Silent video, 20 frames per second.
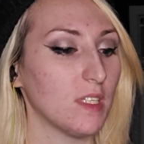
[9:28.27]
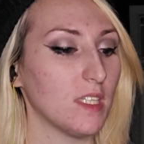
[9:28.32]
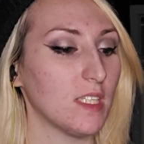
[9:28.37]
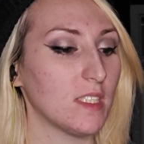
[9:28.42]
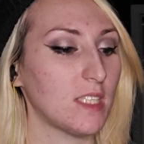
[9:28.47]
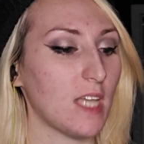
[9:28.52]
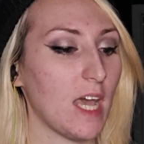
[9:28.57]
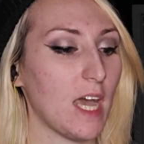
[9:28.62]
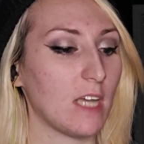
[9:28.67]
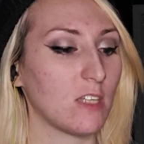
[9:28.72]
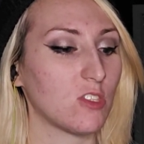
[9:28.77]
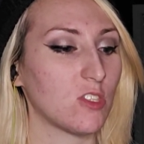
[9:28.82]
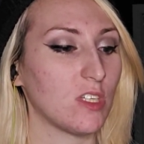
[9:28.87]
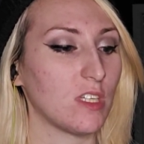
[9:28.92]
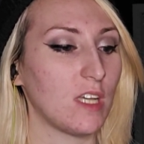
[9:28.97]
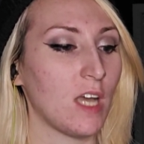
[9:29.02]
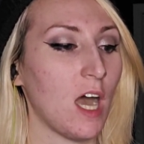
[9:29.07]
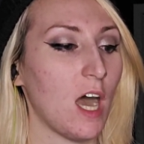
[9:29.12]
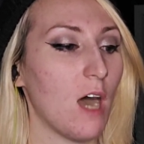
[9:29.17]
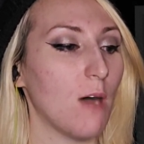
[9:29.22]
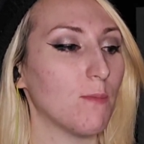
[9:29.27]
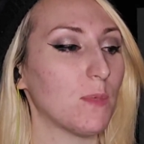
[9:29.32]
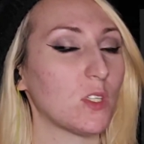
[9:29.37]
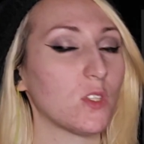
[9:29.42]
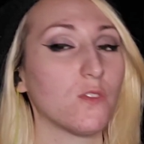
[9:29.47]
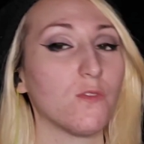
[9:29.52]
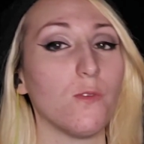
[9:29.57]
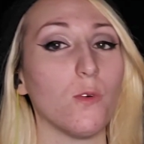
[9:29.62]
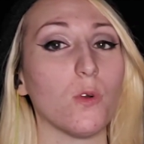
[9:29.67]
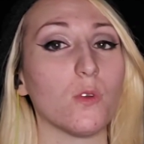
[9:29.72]
It's Action
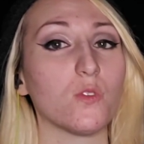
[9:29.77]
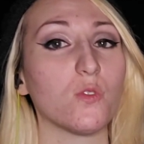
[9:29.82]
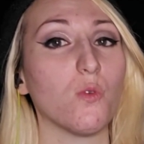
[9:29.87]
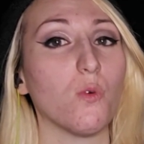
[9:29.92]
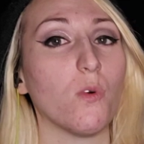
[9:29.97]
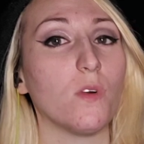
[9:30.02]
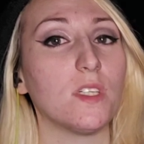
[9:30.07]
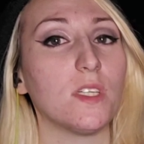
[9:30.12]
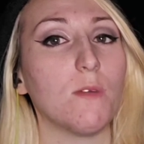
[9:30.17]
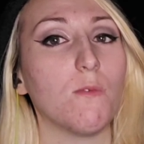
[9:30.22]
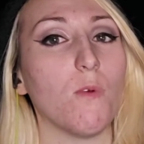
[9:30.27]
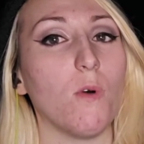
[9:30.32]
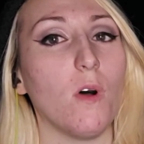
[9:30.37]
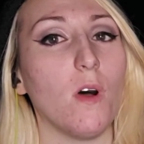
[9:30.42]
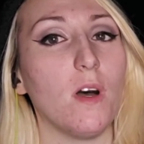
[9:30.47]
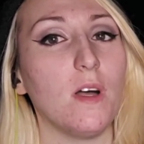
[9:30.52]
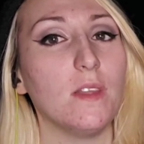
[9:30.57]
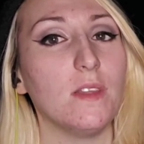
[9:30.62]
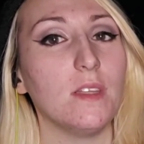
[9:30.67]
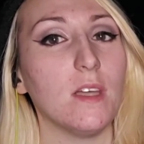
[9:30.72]
Comics 421.